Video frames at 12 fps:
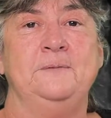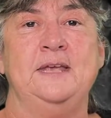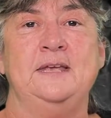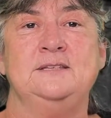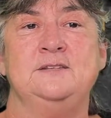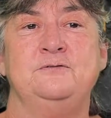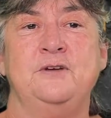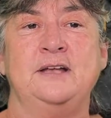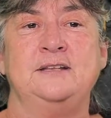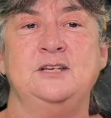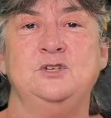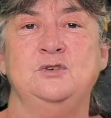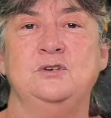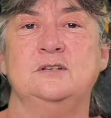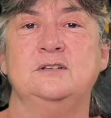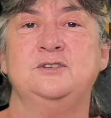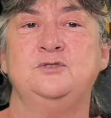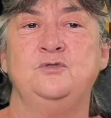is the fact that you can
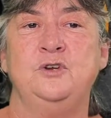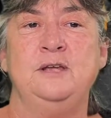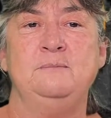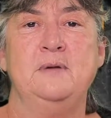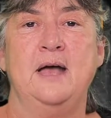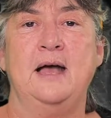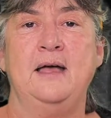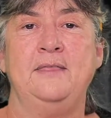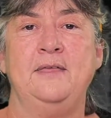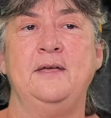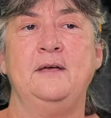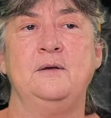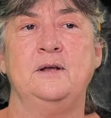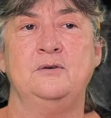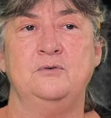stream other